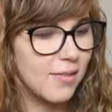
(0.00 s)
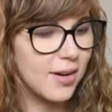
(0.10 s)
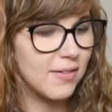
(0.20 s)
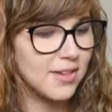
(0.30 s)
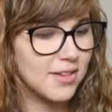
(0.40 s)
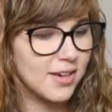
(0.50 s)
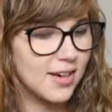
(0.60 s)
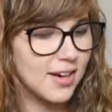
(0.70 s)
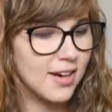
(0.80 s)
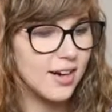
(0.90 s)
wants to
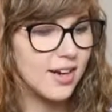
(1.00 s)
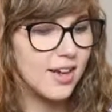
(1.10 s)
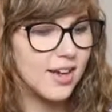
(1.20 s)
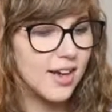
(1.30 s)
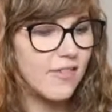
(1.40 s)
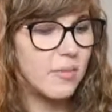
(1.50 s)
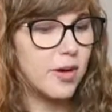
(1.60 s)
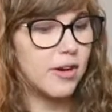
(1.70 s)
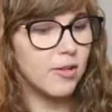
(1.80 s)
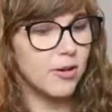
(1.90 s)
hear heavy
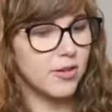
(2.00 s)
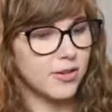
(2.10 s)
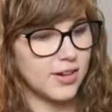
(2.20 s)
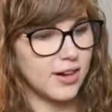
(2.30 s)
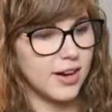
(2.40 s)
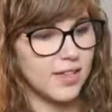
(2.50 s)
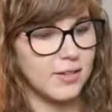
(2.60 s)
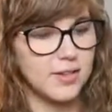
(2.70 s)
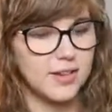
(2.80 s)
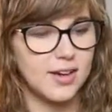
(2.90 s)
metal, or it's just Eric that
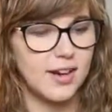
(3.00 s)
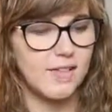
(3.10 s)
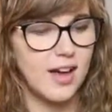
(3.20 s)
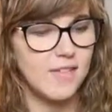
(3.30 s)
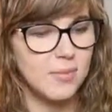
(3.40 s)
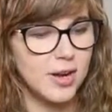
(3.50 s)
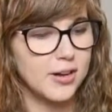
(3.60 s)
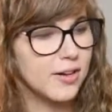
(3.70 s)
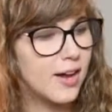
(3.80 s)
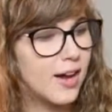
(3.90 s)
wants to hear heavy
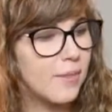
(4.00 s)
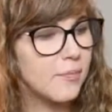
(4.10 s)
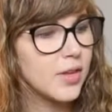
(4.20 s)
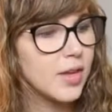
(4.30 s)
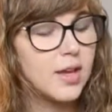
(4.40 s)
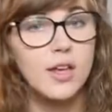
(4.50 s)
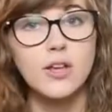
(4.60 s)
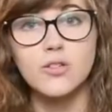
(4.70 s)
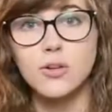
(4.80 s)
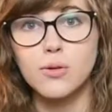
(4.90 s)
metal.
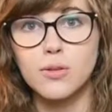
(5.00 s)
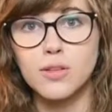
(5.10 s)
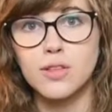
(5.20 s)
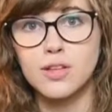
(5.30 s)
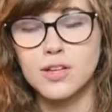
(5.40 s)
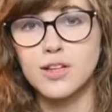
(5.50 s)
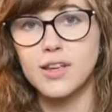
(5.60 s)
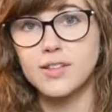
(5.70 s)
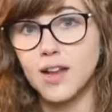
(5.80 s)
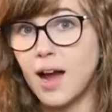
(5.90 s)
So the deal
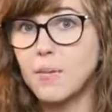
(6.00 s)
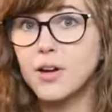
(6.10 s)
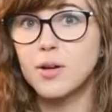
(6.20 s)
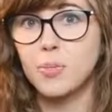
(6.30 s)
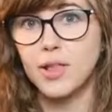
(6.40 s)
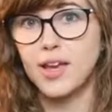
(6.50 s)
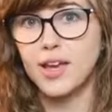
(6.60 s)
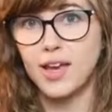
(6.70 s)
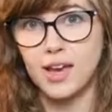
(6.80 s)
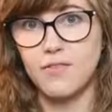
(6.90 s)
is, I'm gonna
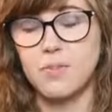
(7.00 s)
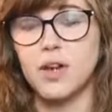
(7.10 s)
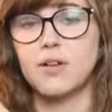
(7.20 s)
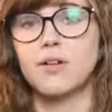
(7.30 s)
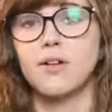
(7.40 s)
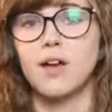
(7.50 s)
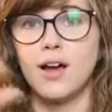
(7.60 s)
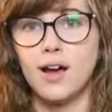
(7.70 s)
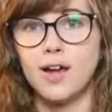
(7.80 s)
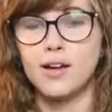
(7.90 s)
play heavy metal
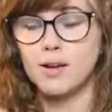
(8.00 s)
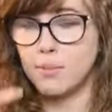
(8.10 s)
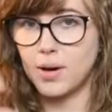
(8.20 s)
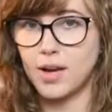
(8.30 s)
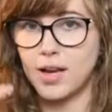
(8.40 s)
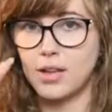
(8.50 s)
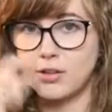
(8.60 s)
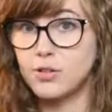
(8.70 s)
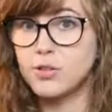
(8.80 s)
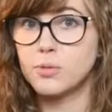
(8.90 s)
on my
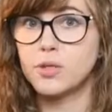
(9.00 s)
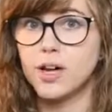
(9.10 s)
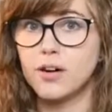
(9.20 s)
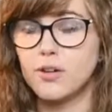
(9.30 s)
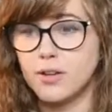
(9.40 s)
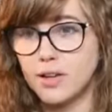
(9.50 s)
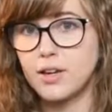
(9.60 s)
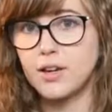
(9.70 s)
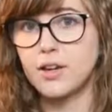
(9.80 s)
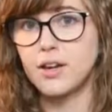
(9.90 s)
YouTube channel here,